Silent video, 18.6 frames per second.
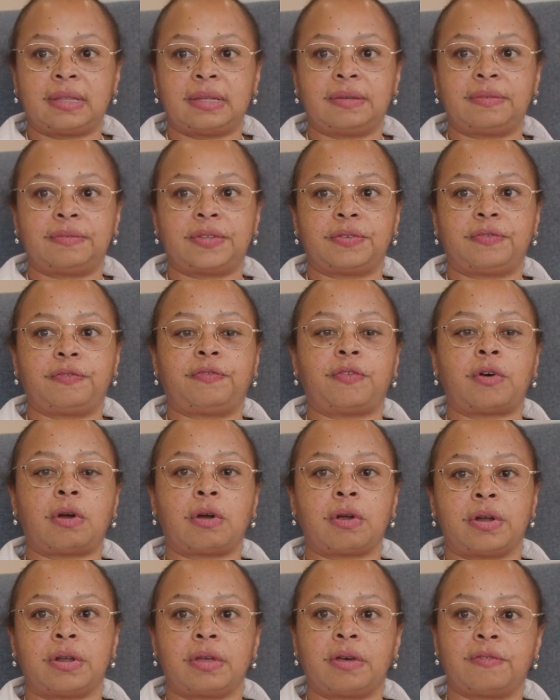lived
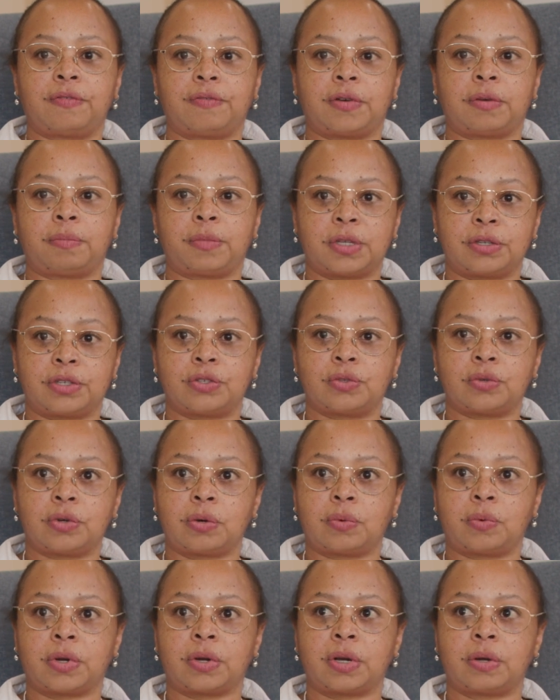far enough from the
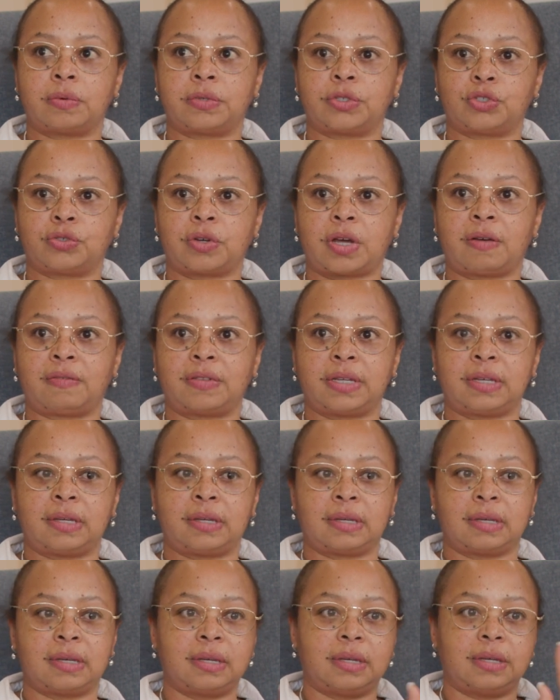store where I was
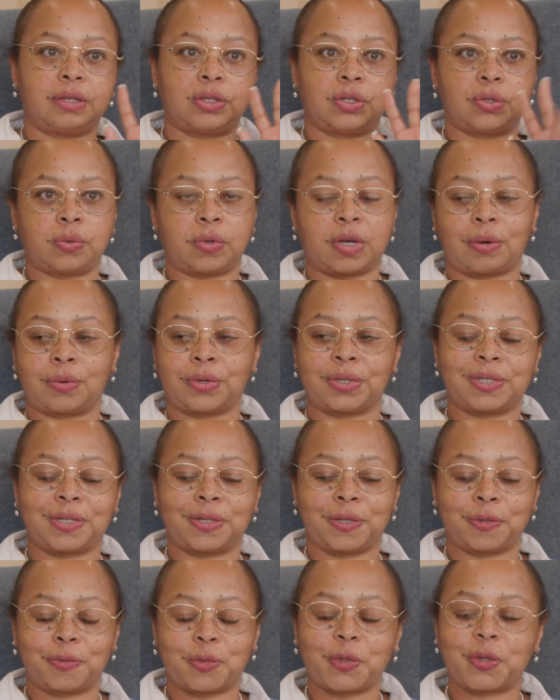traveling 2 hours
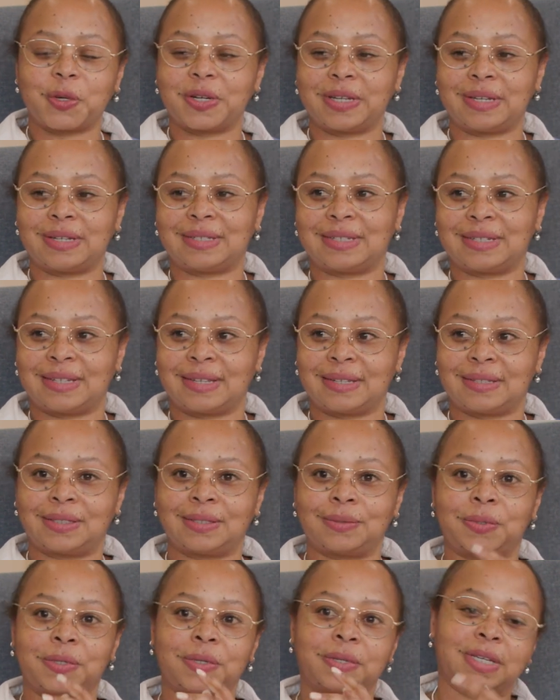in the morning to get
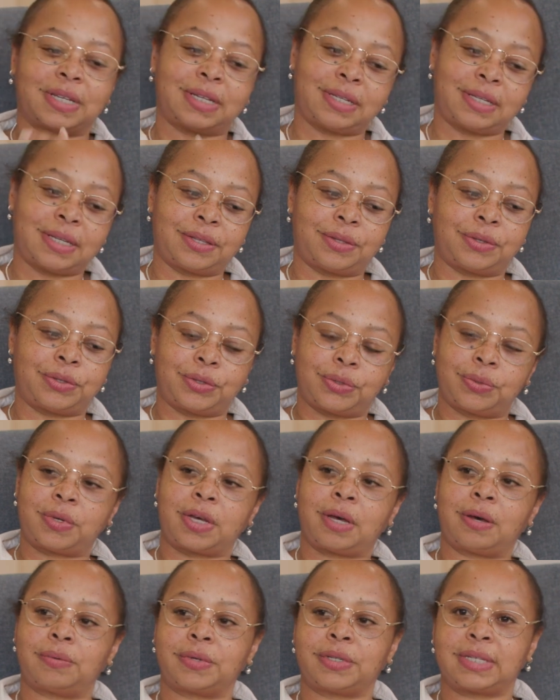to work and another 2
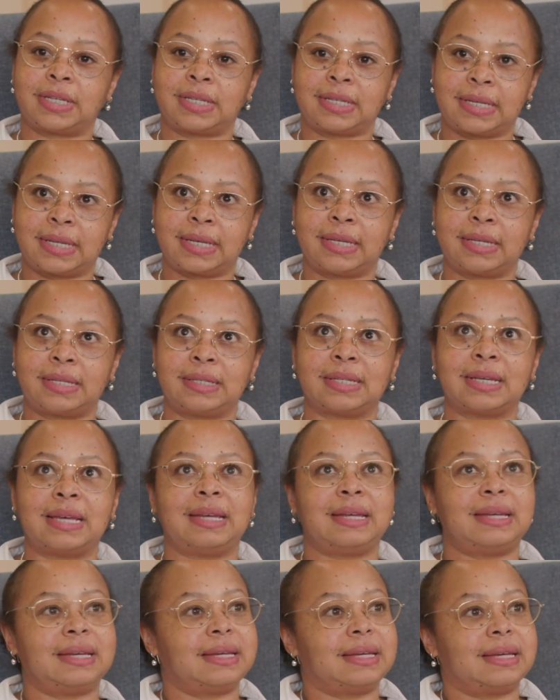hours at night.
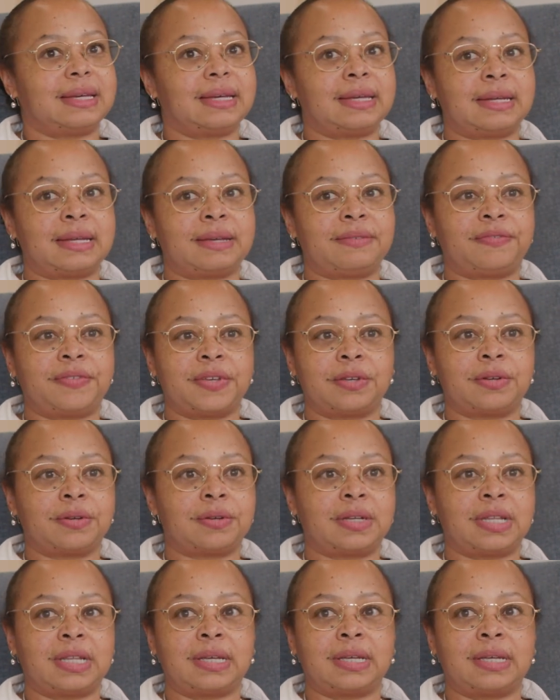And I
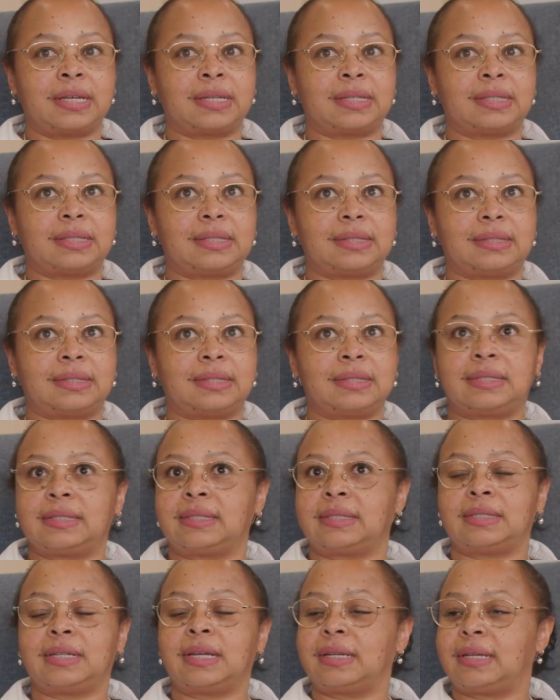figured, like, this
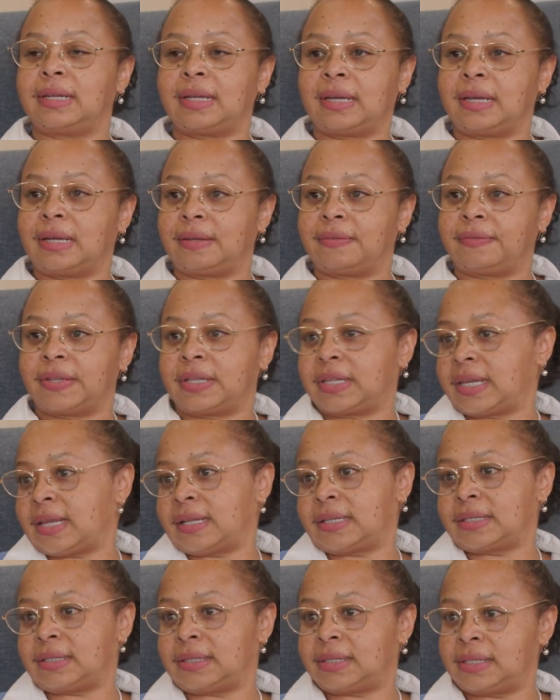is not life. It
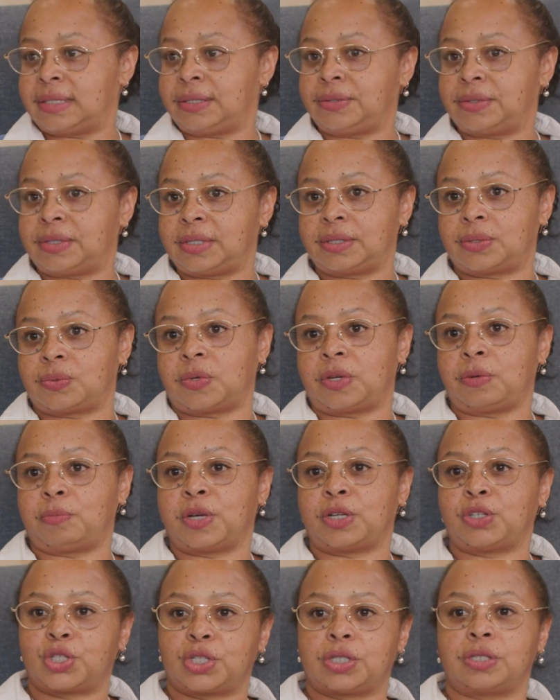can't continue this way.
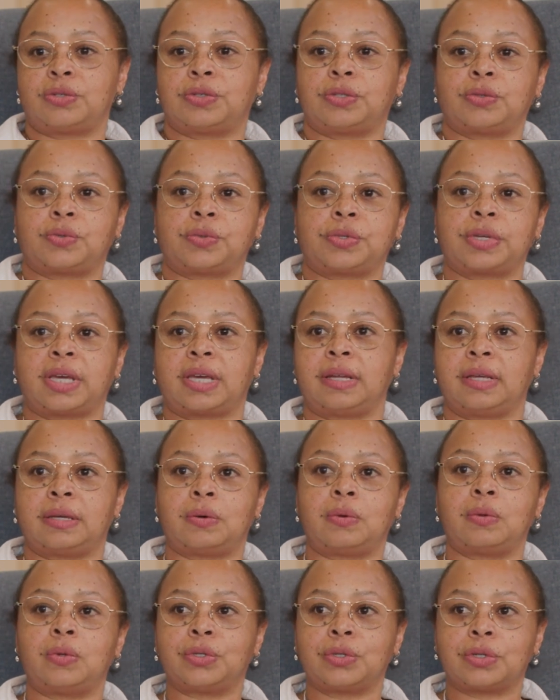My children were getting
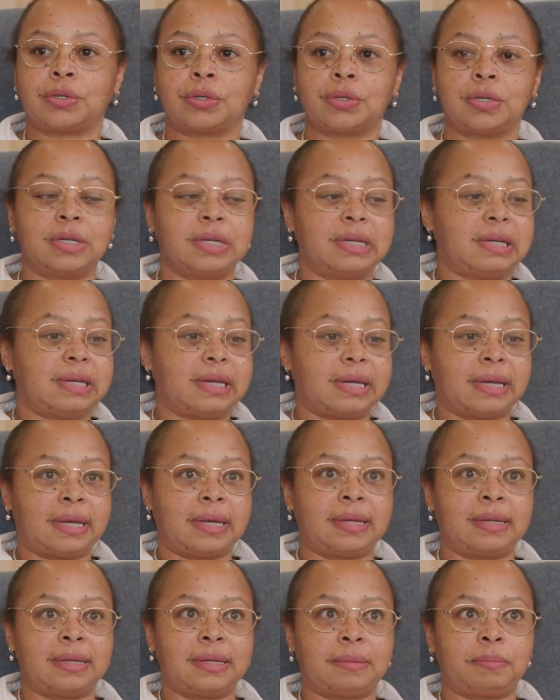older
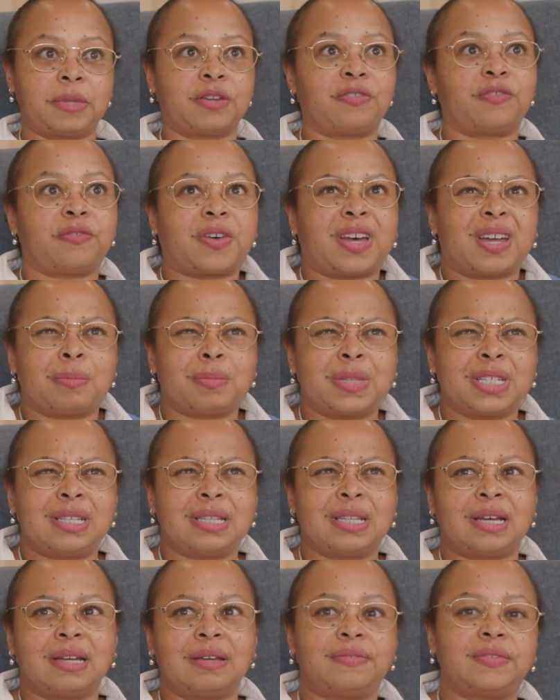and my family
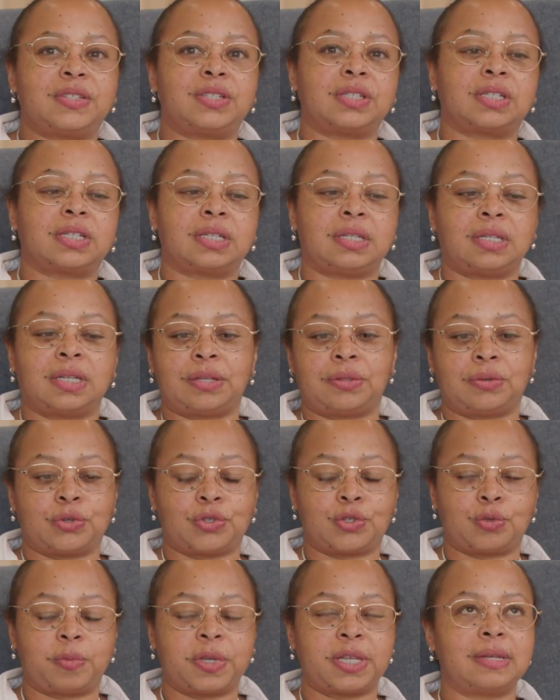life took another
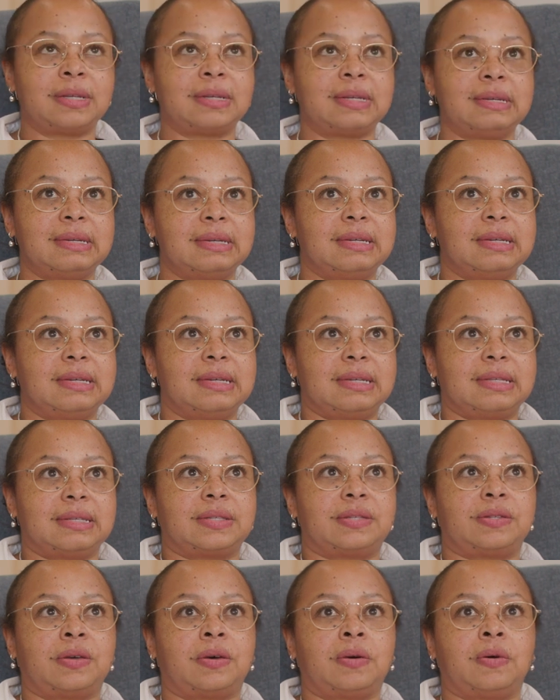spin.
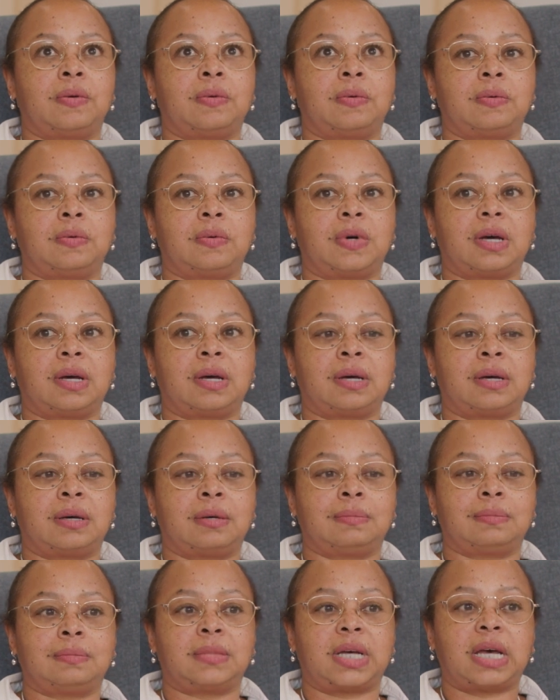So
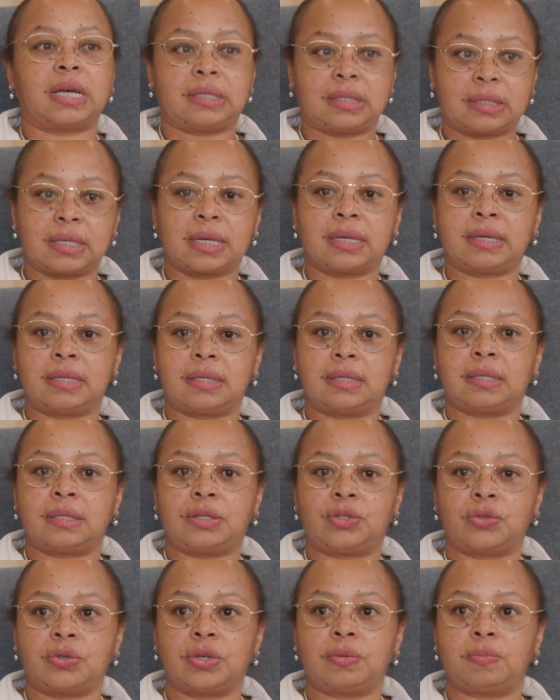I decided to
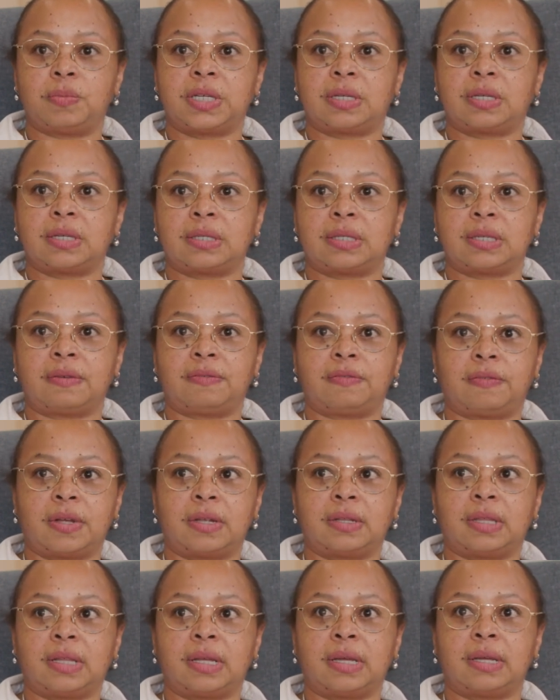join because I
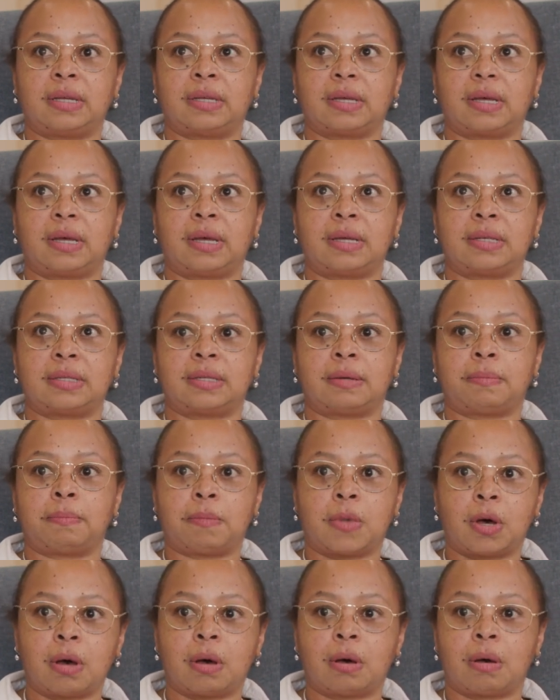felt like, as a
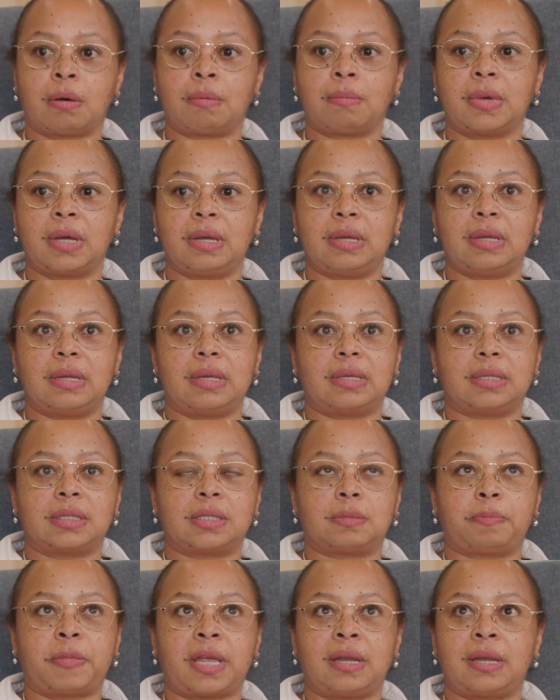mom,
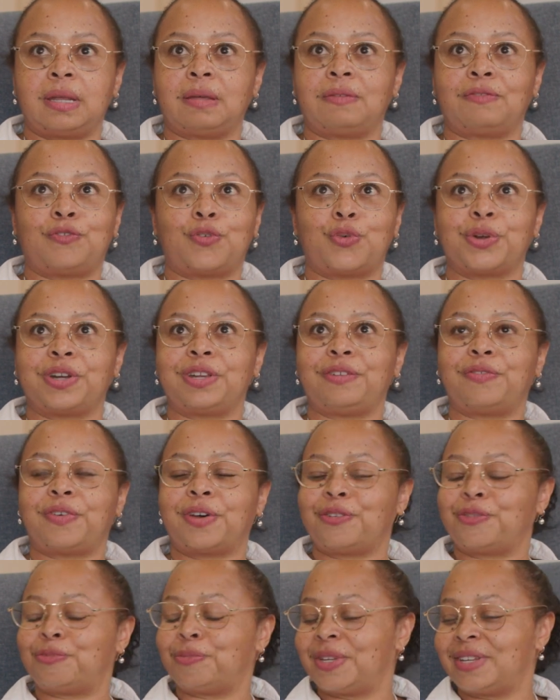spending
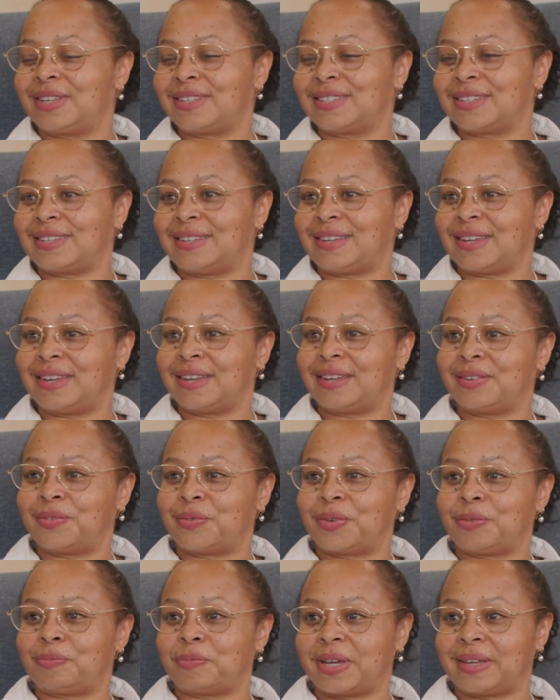45 minutes a day
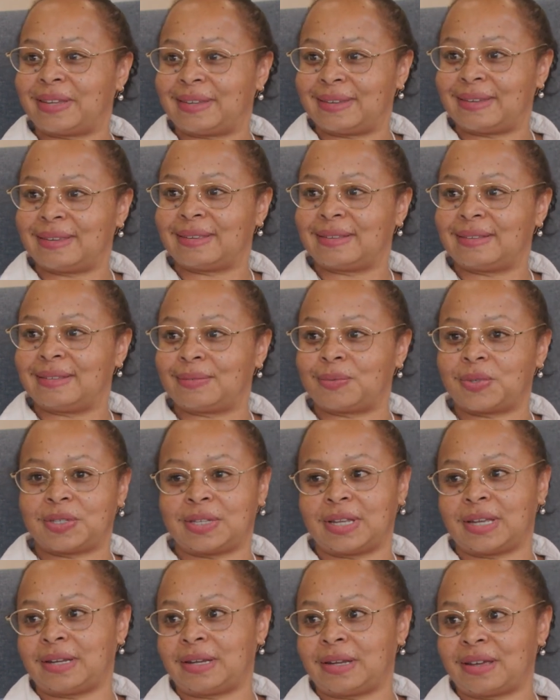with my kids
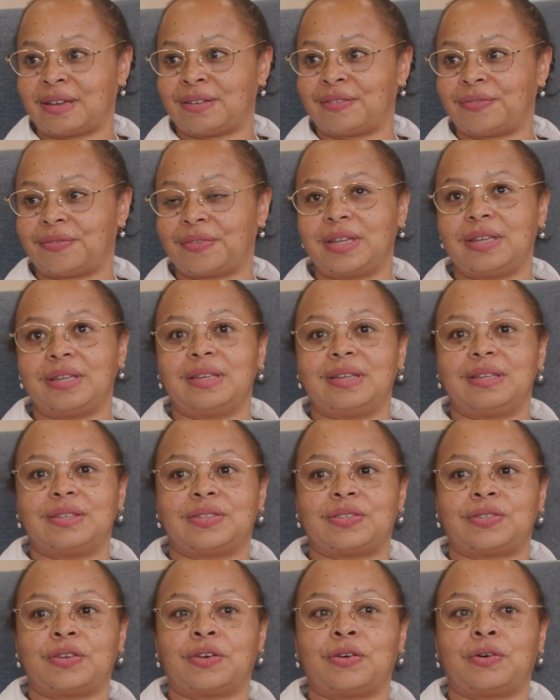was not enough.
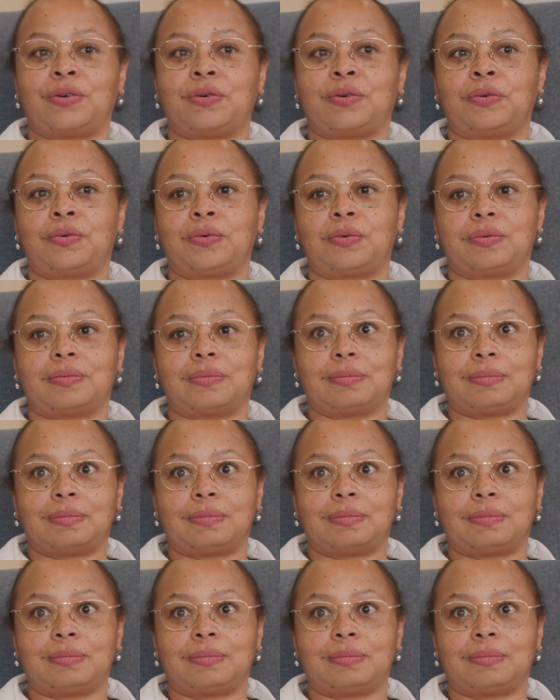So